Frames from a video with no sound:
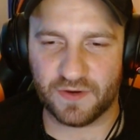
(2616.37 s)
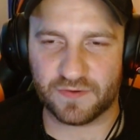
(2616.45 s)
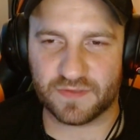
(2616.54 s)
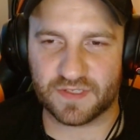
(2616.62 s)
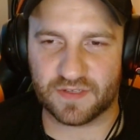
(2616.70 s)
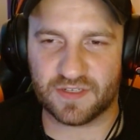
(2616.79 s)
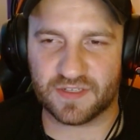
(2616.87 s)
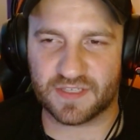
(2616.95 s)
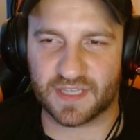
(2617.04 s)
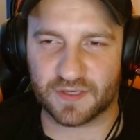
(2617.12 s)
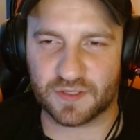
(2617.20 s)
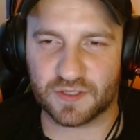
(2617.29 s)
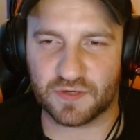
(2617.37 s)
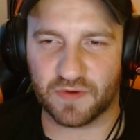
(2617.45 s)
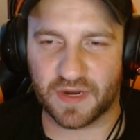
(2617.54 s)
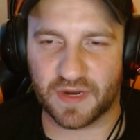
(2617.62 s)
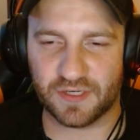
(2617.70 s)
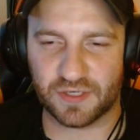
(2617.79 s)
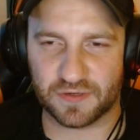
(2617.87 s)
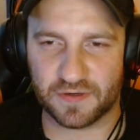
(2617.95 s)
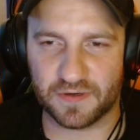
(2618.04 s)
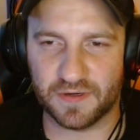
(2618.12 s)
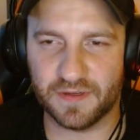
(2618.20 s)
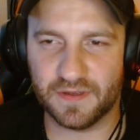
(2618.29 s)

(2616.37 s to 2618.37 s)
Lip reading: or is this just like a stranger?